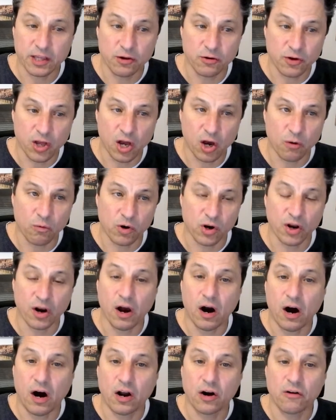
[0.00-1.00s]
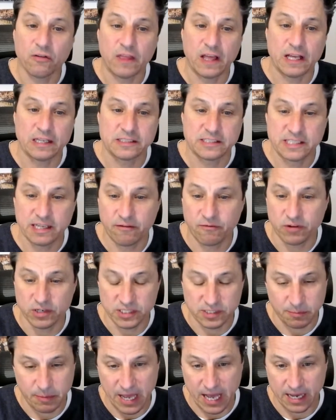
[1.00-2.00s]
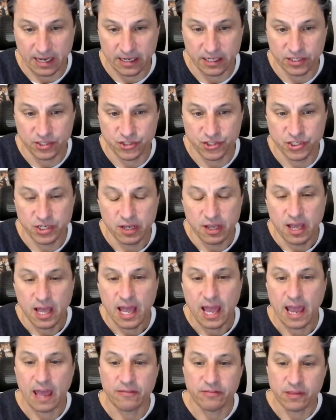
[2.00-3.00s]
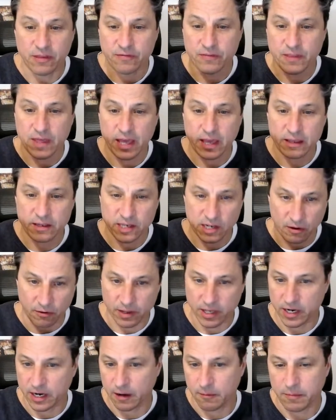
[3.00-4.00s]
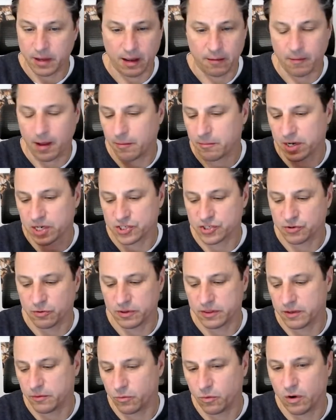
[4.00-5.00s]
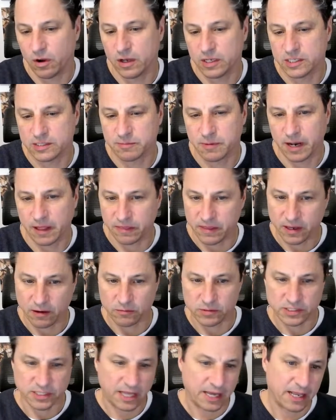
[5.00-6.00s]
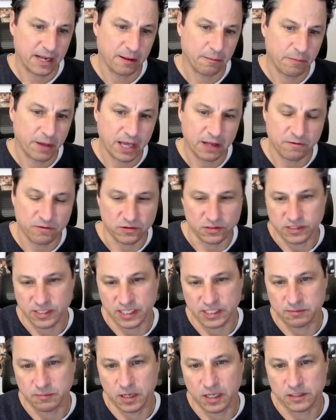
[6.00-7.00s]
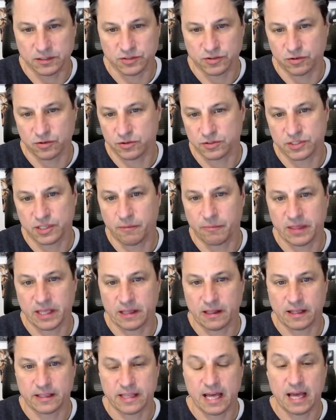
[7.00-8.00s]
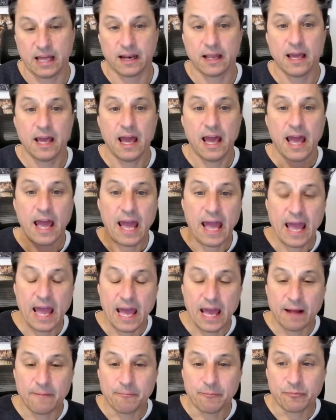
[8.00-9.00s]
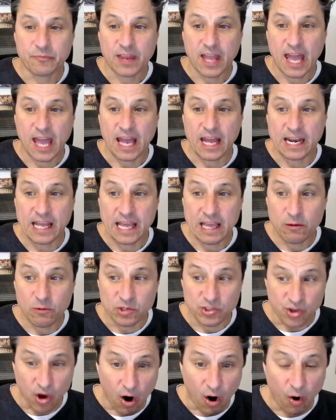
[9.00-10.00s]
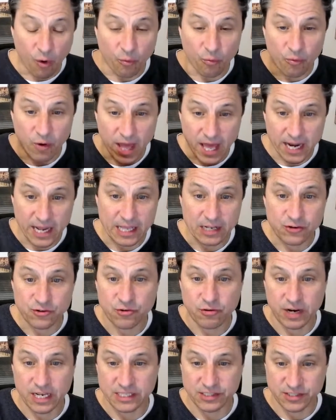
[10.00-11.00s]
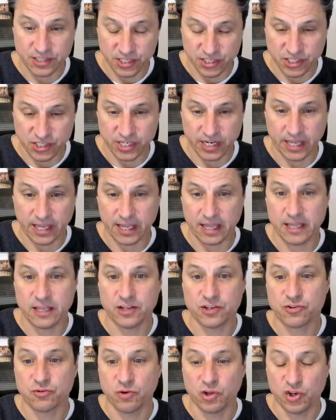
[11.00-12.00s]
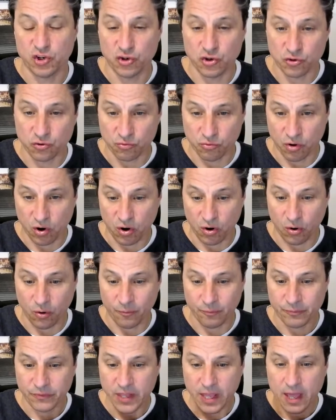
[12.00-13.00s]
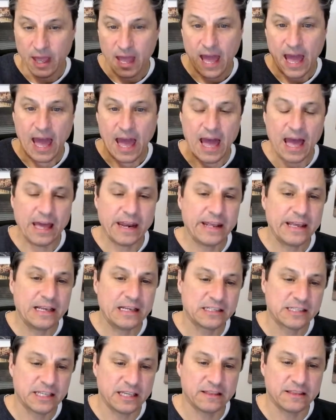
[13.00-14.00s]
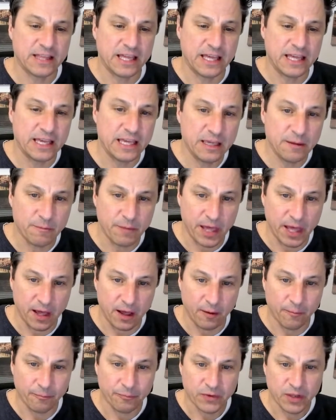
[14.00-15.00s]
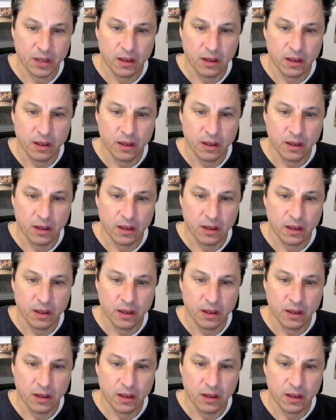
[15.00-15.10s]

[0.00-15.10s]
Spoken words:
you go, we're going to honor that severance package. And then they, you know, ended up, I'm not sure what that was, but I think it was like getting paid for 6 months or something like that. And he was already transitioning into a new role. Had he sent the email,